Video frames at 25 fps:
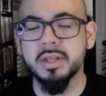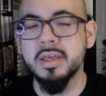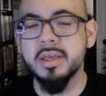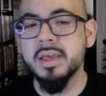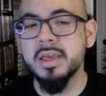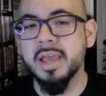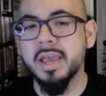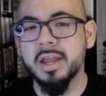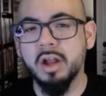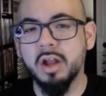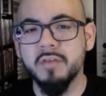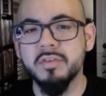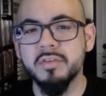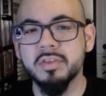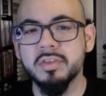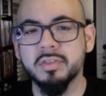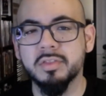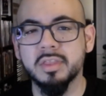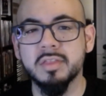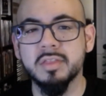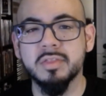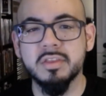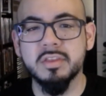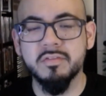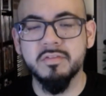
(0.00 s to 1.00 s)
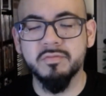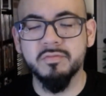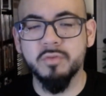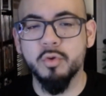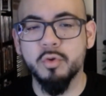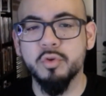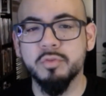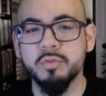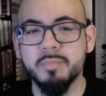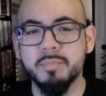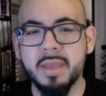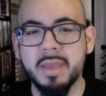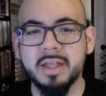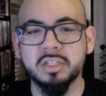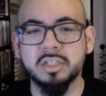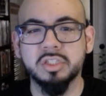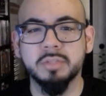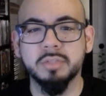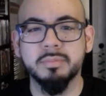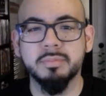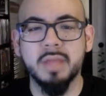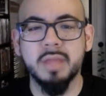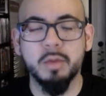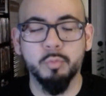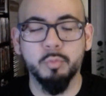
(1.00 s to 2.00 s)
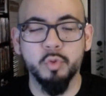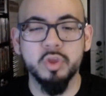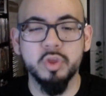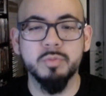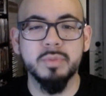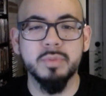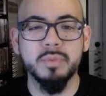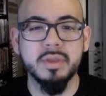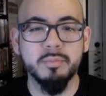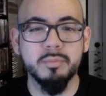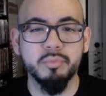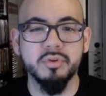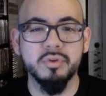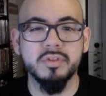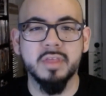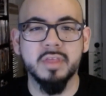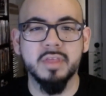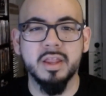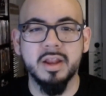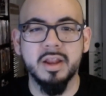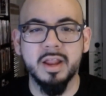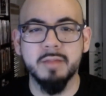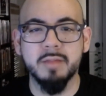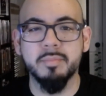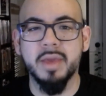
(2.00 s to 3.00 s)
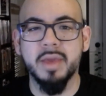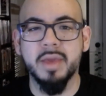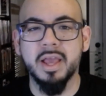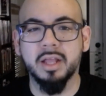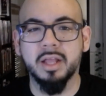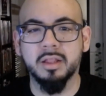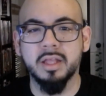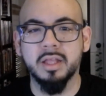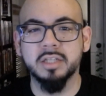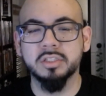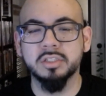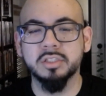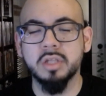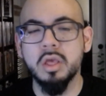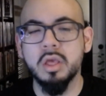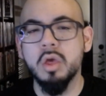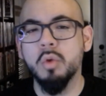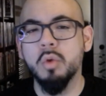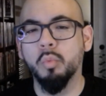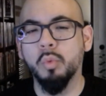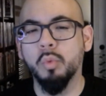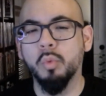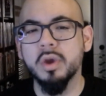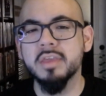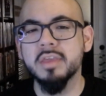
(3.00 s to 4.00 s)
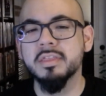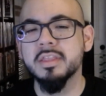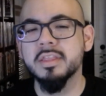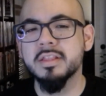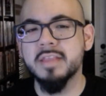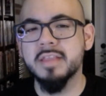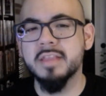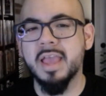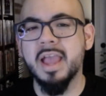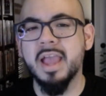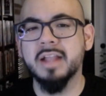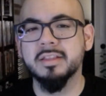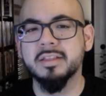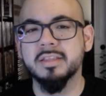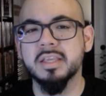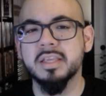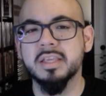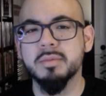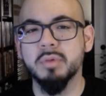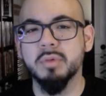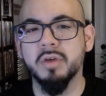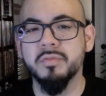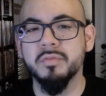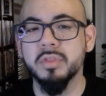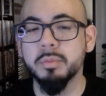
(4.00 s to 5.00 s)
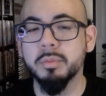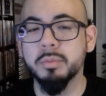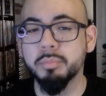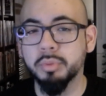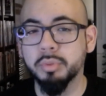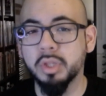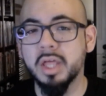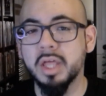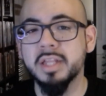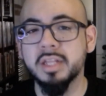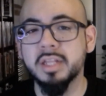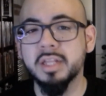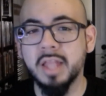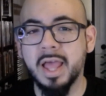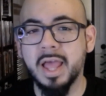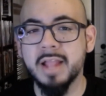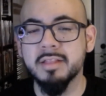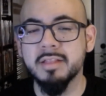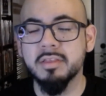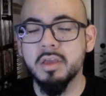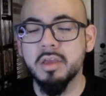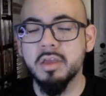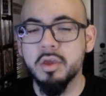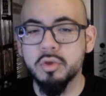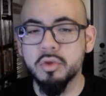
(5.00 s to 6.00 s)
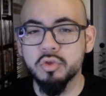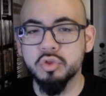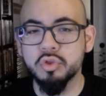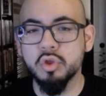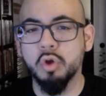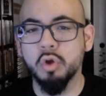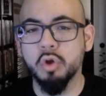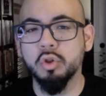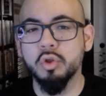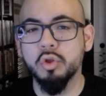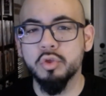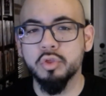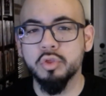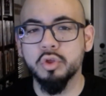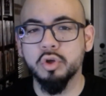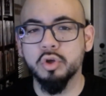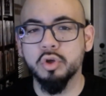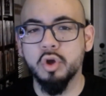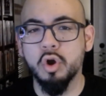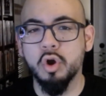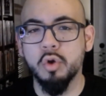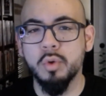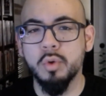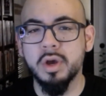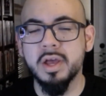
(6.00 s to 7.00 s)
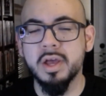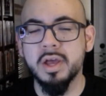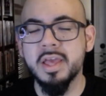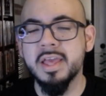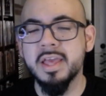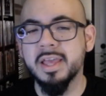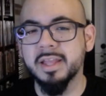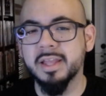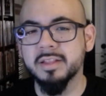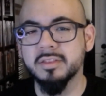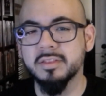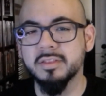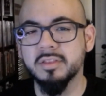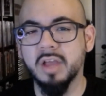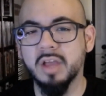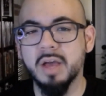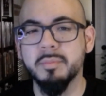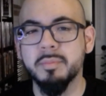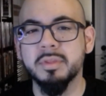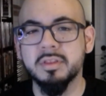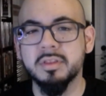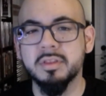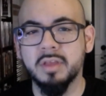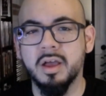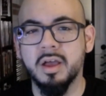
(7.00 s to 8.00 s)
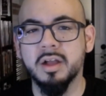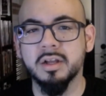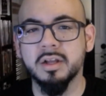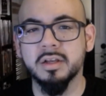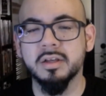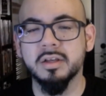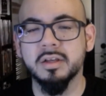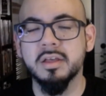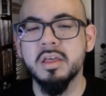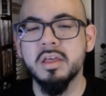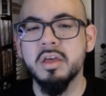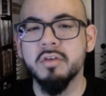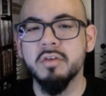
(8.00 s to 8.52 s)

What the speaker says: And obviously, the first matchup that was being presented at Backlash was the tag team of the Bloodlines, Solo Sikoa and Tama Tonga,